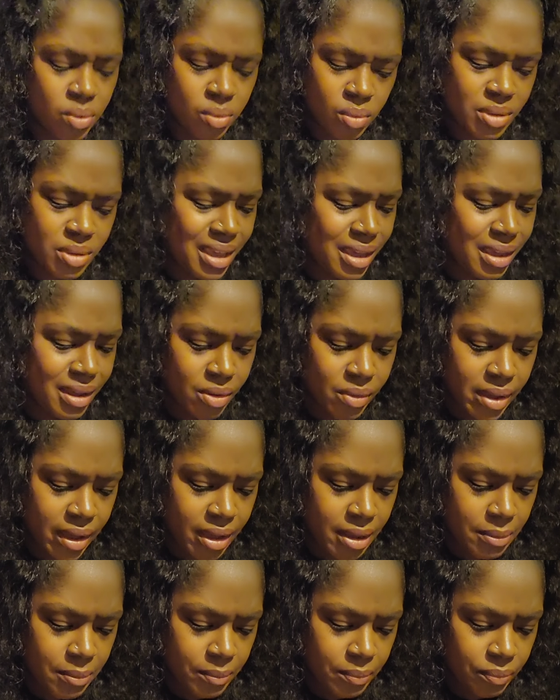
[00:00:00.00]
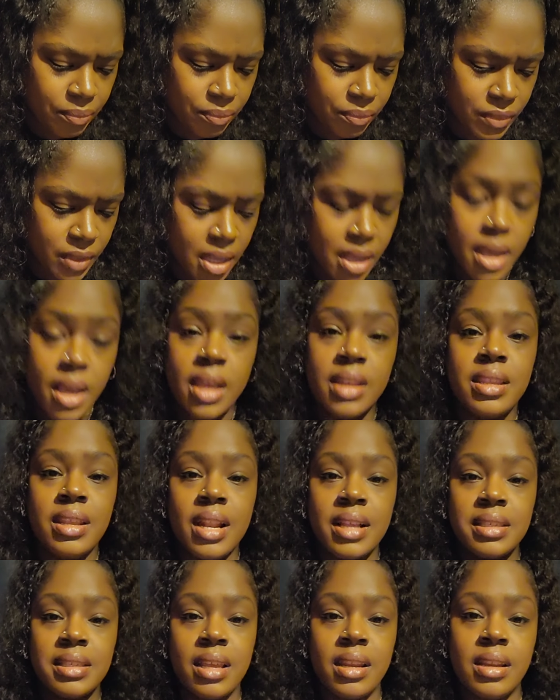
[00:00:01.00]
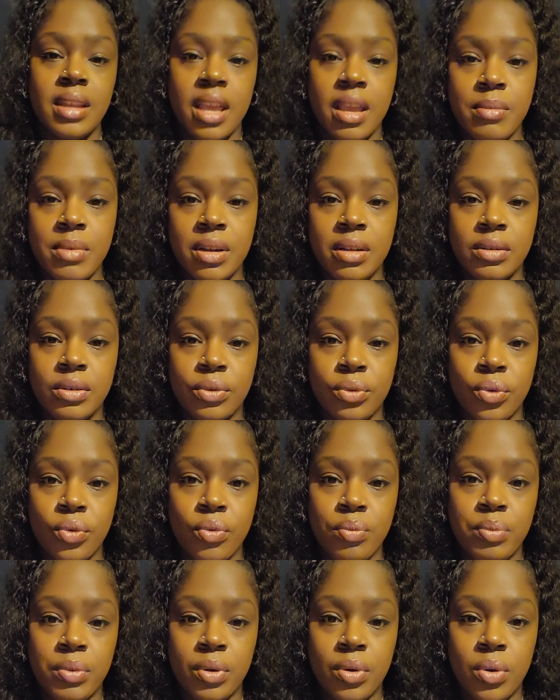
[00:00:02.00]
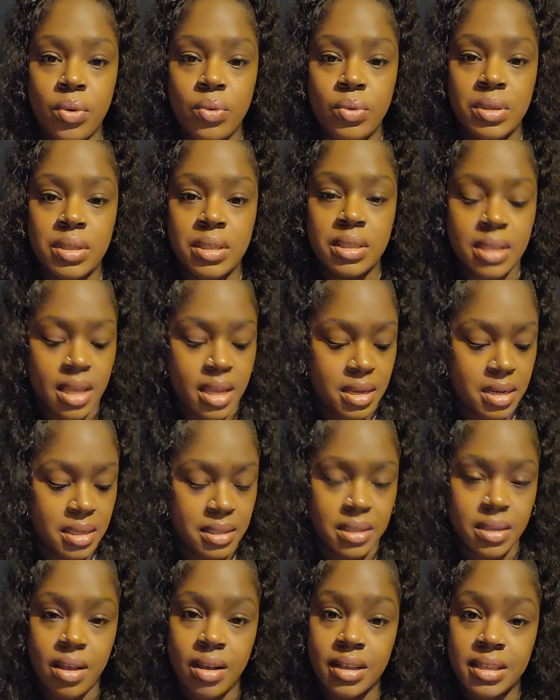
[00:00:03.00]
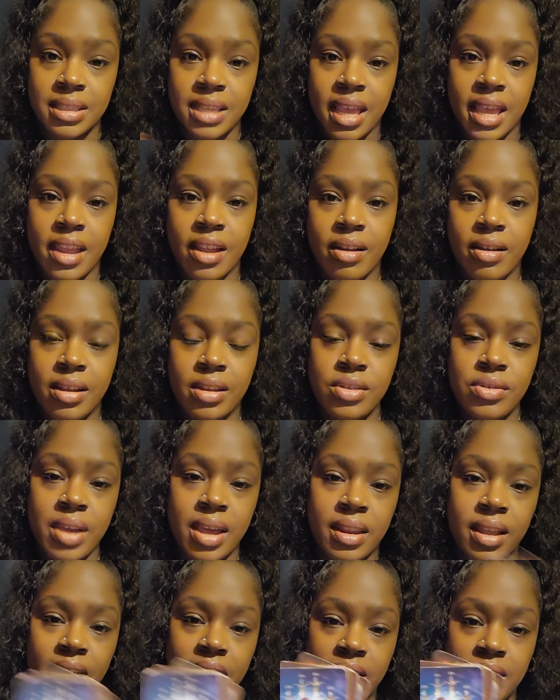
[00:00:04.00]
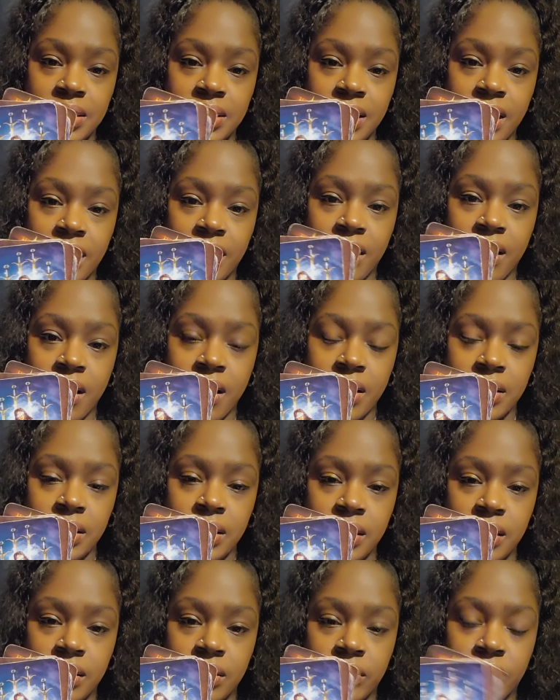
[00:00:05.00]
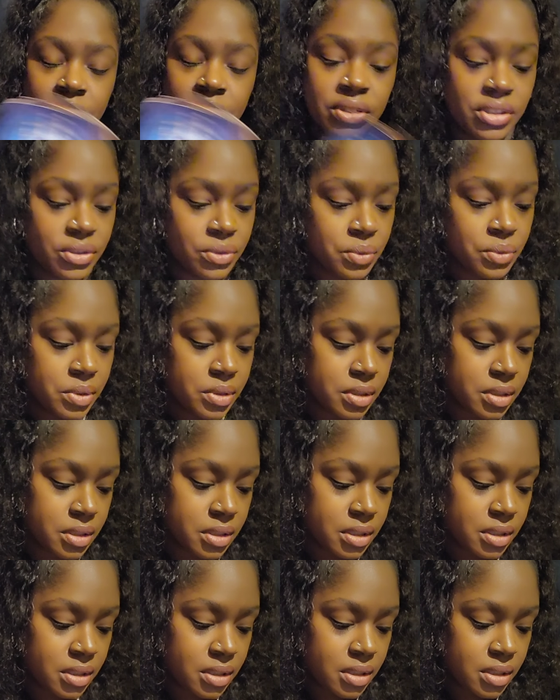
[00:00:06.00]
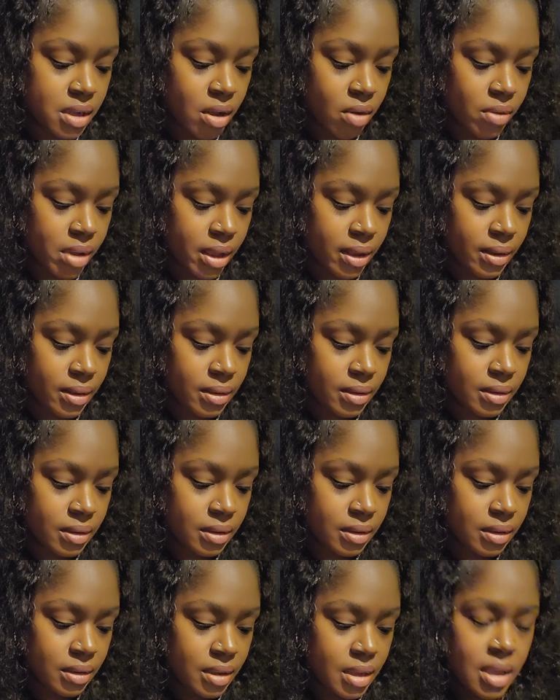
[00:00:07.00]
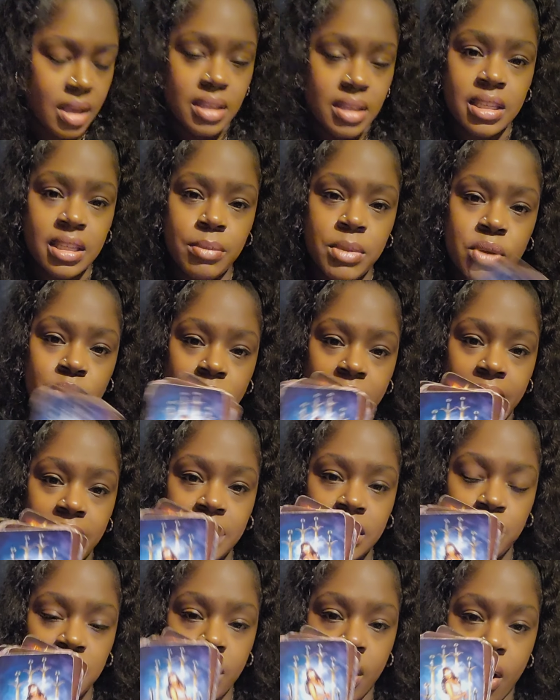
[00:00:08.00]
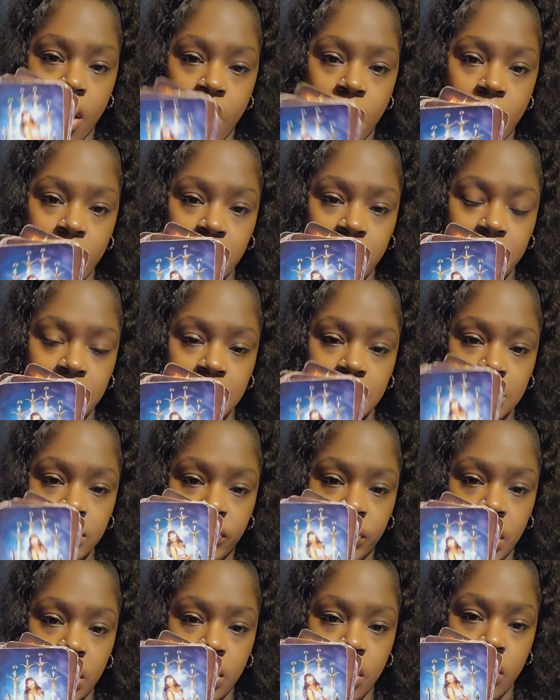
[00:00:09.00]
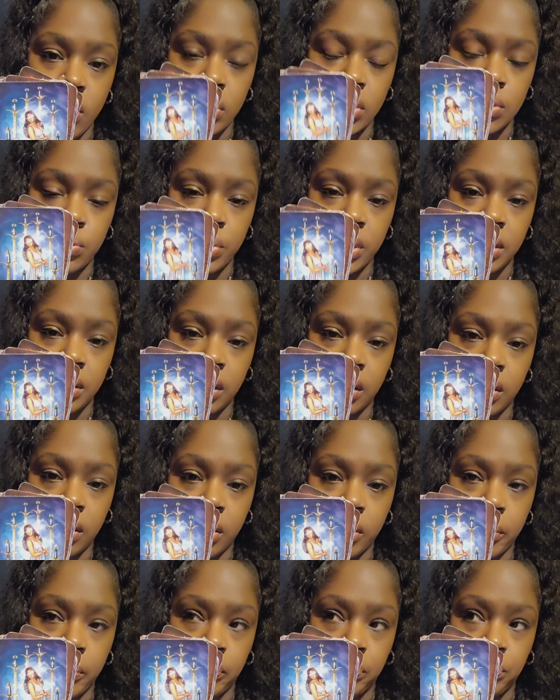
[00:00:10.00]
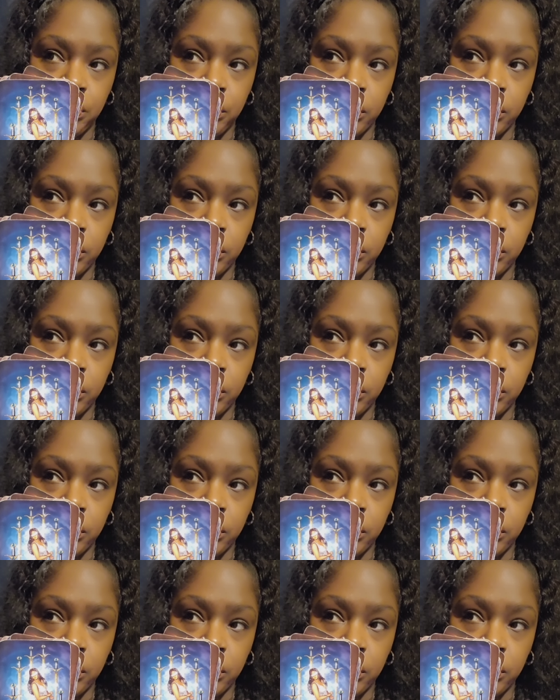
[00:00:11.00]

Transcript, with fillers: yeah, okay. And then I say the name of the group who sang this song is Air, and you got an air sign card here, for sure. Okay. Some of you guys could be August Virgos with um